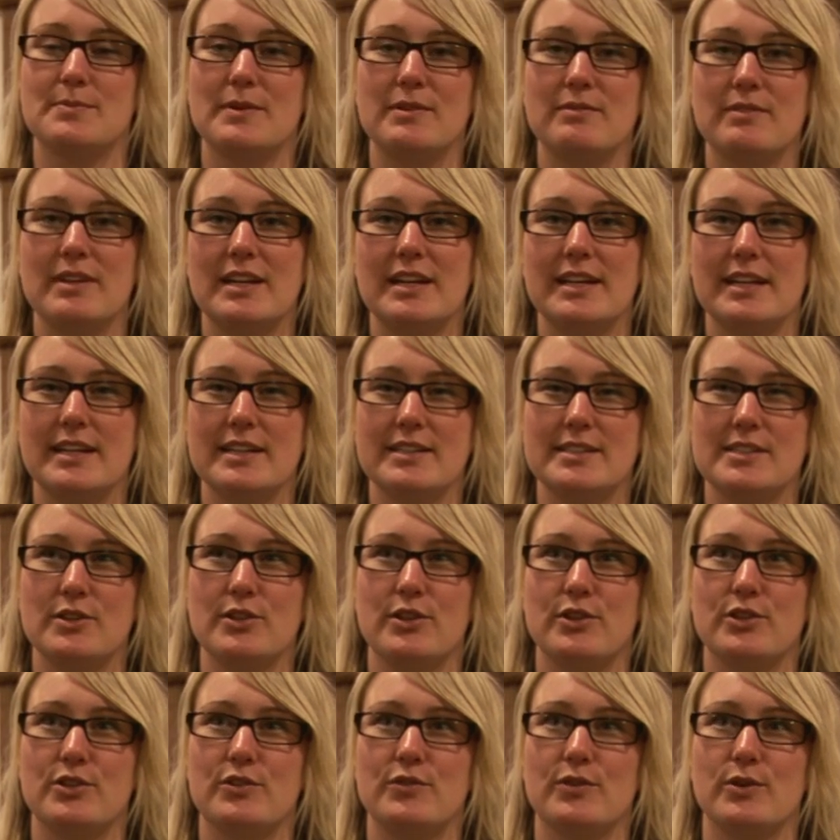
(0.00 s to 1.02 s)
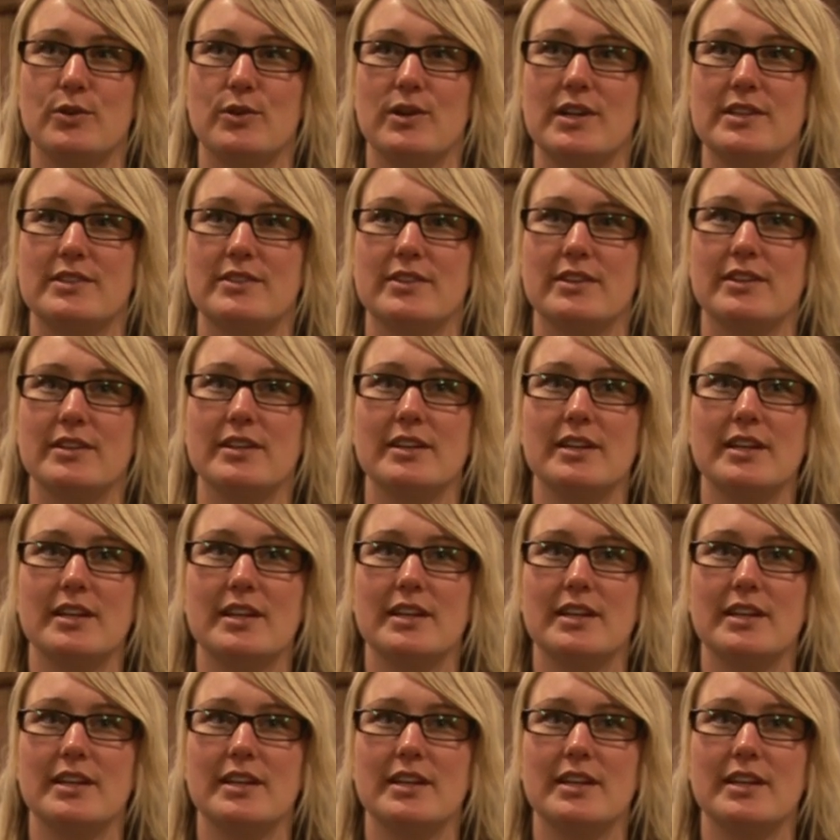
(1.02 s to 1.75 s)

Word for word: been really useful as a